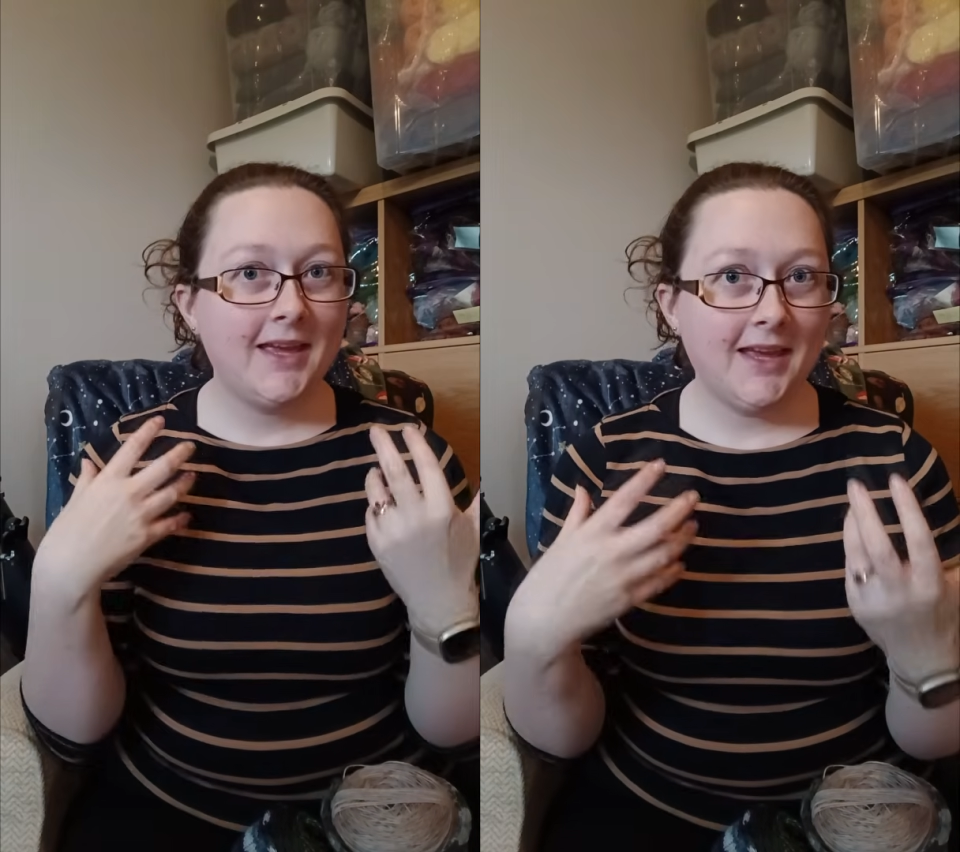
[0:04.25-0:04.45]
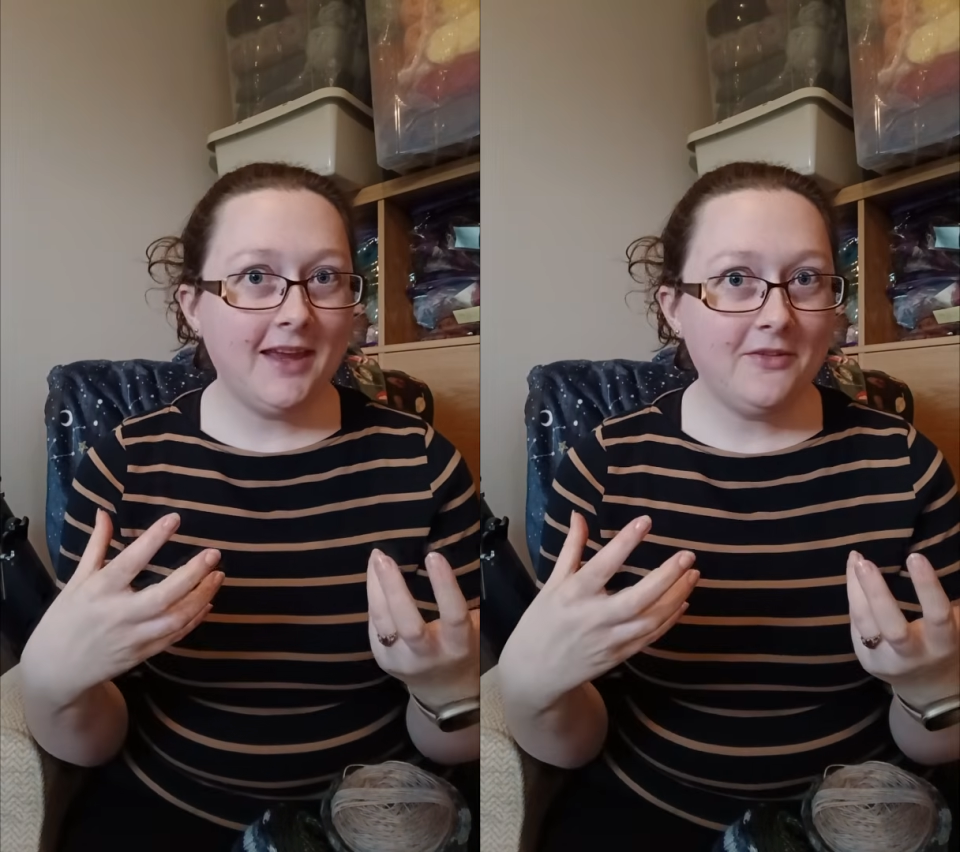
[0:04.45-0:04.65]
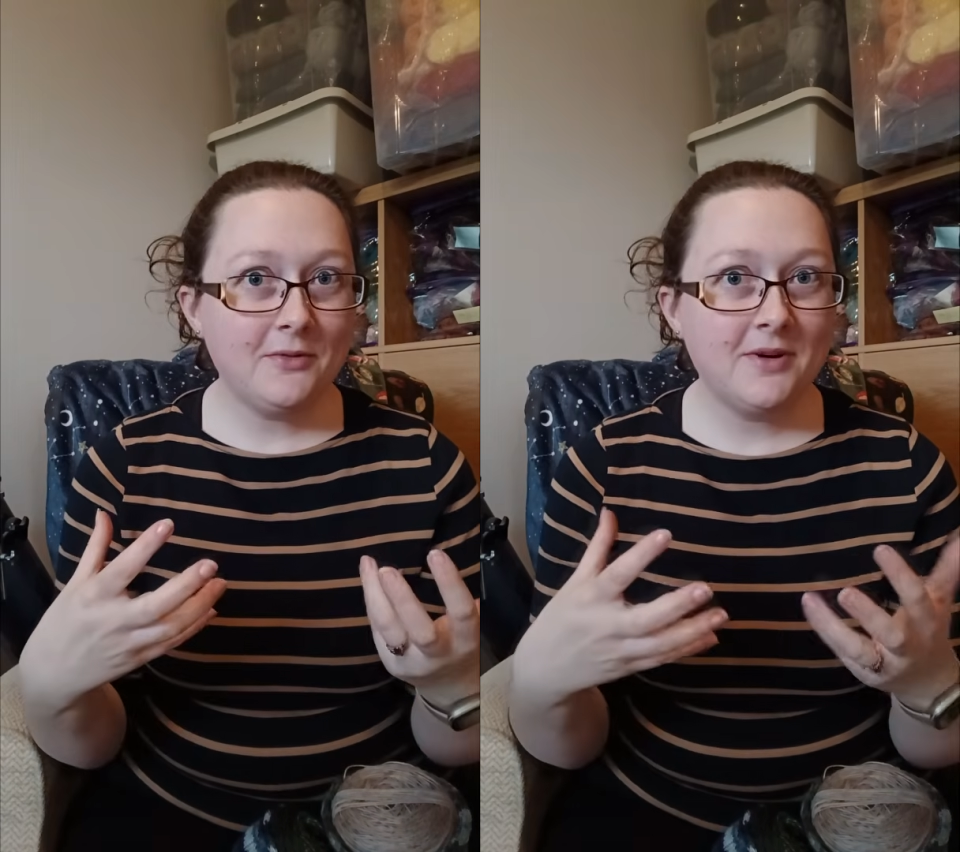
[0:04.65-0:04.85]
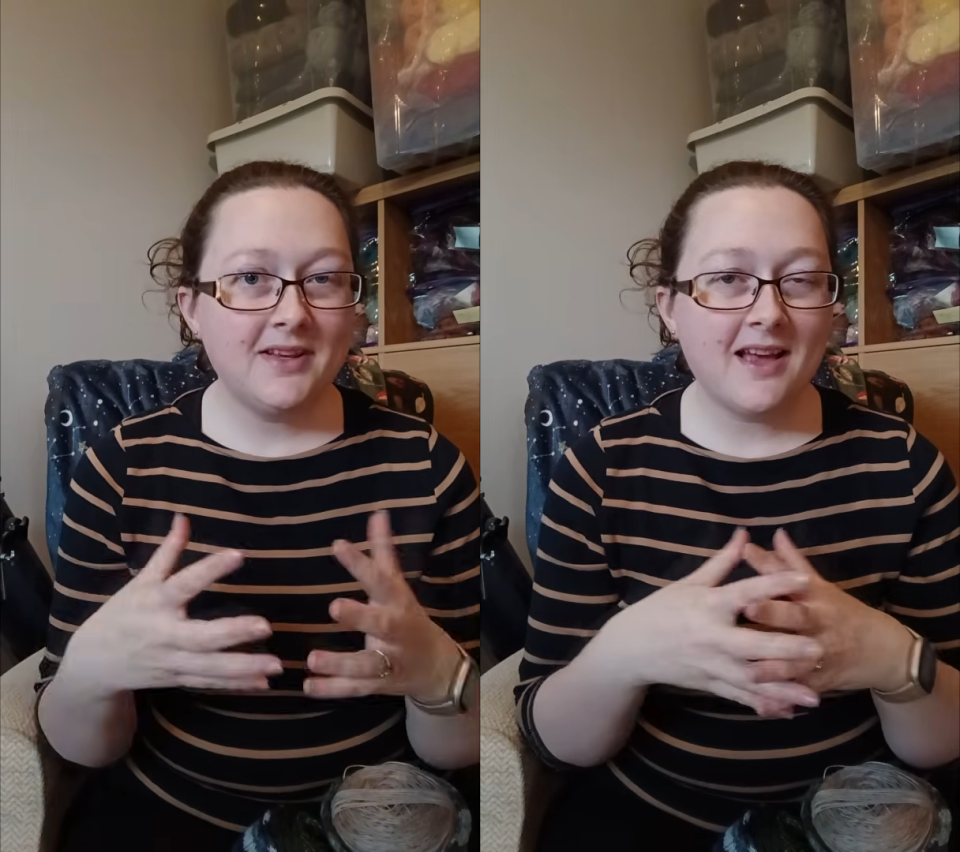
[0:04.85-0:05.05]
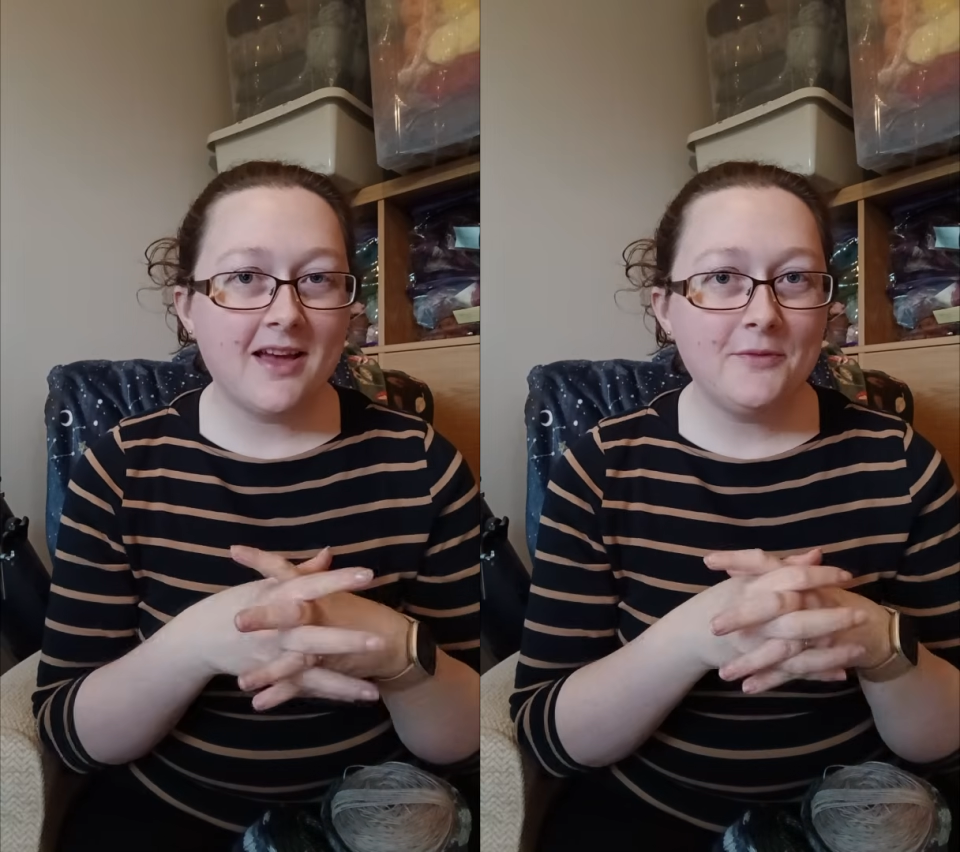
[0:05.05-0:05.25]
Hey
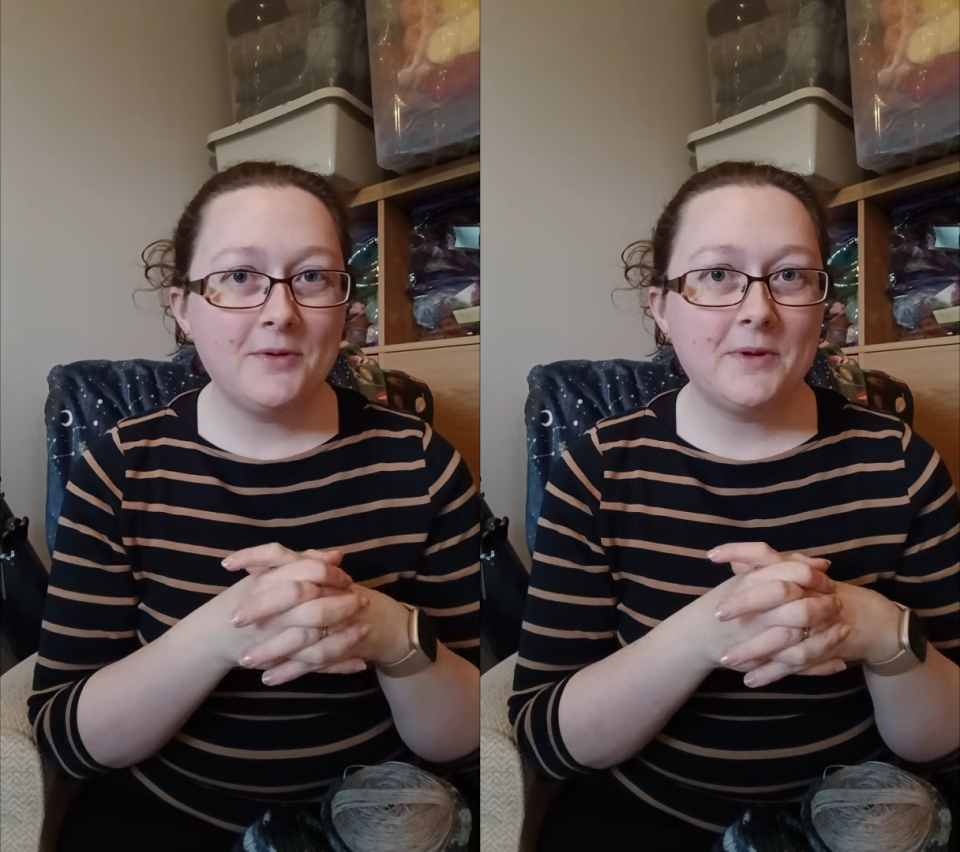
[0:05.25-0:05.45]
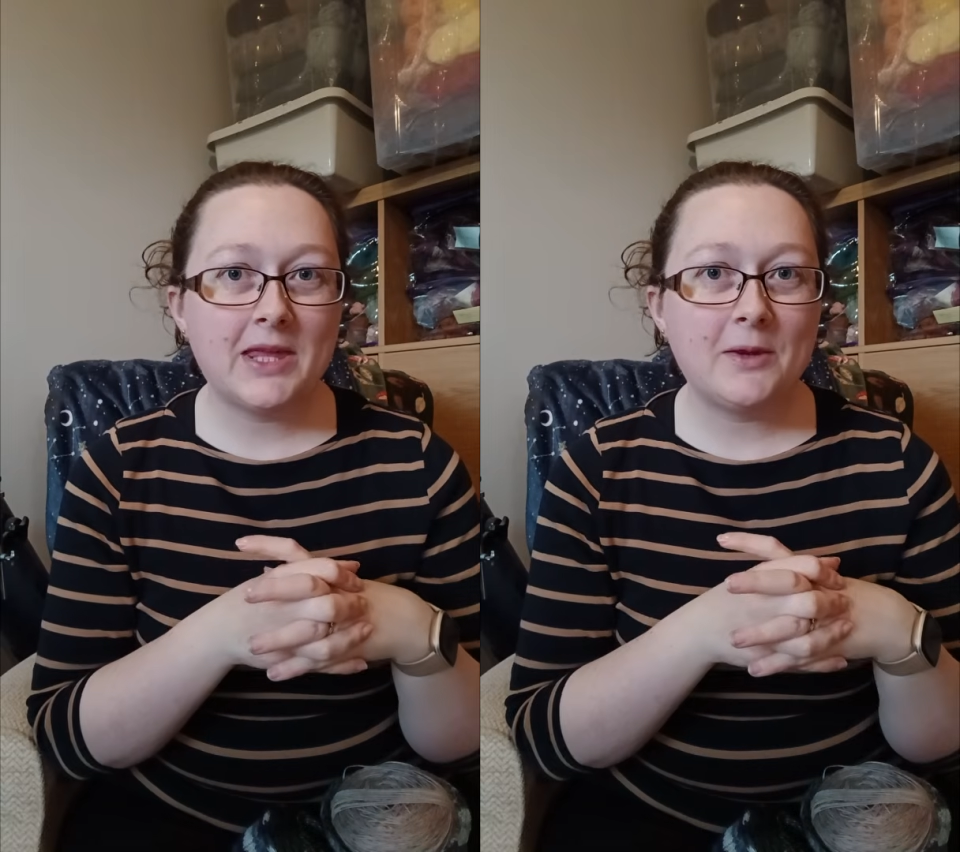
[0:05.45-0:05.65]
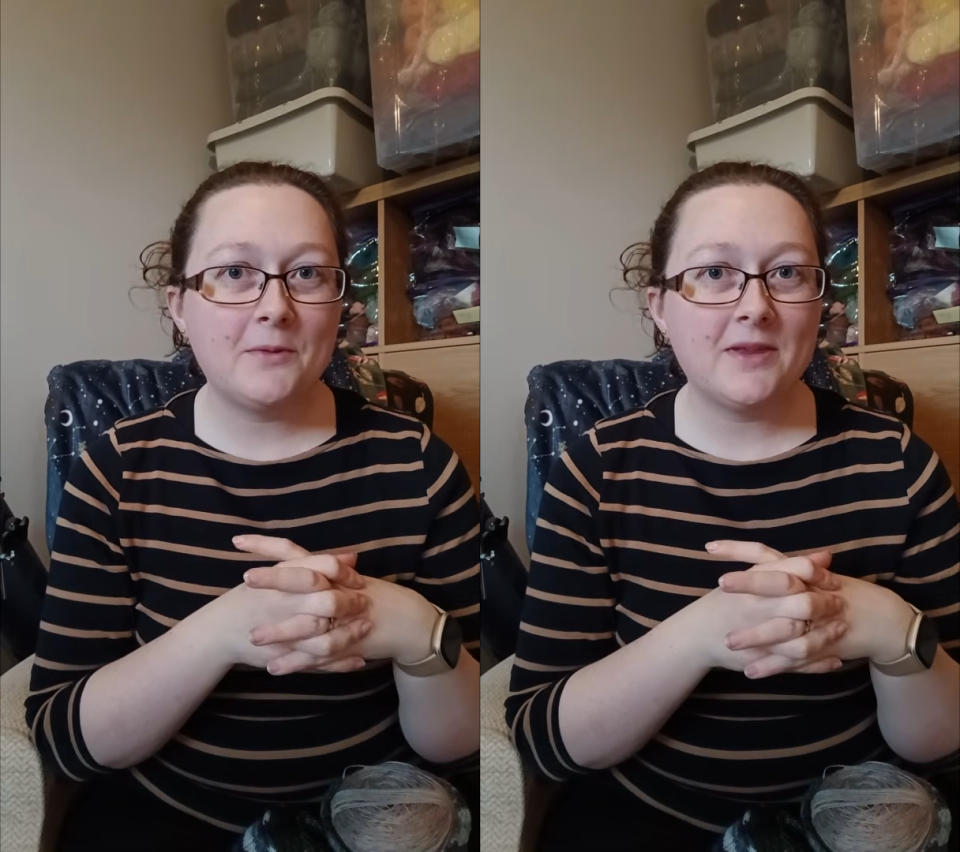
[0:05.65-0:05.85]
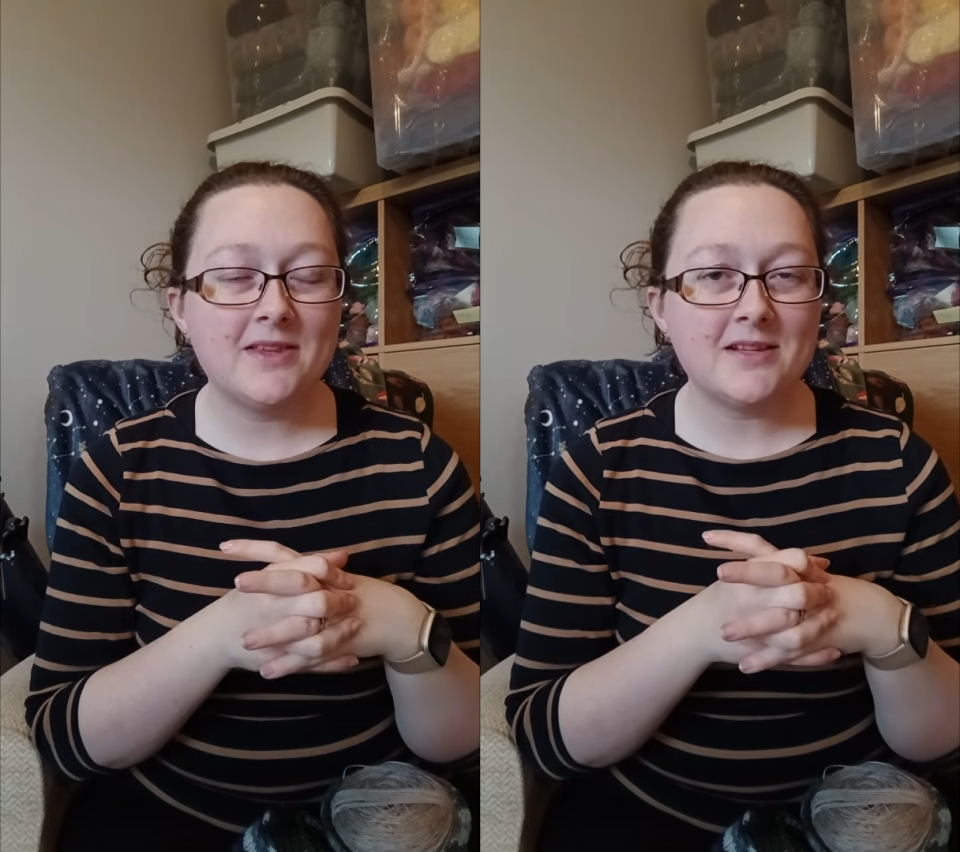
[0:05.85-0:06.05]
everyone, I've been working with